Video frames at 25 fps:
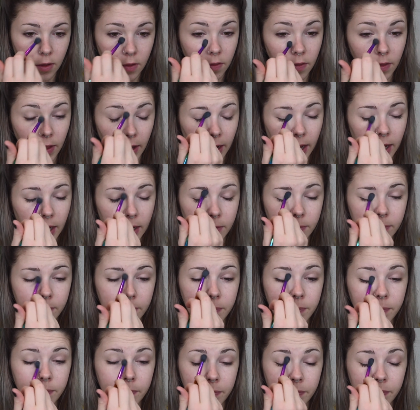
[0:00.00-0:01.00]
that
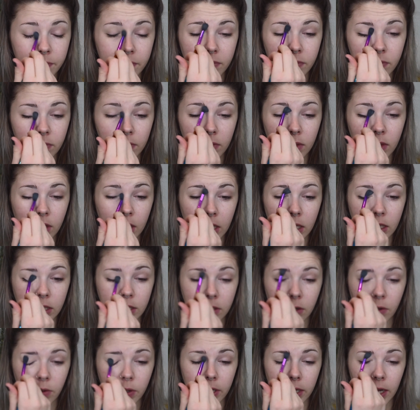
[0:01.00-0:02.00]
is
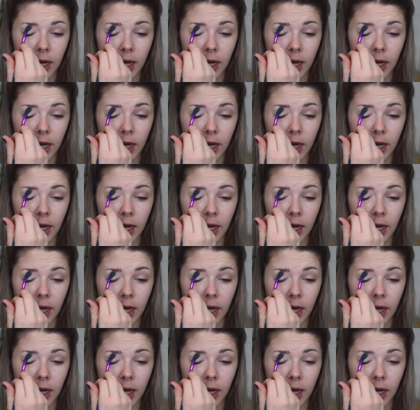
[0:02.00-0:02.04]
going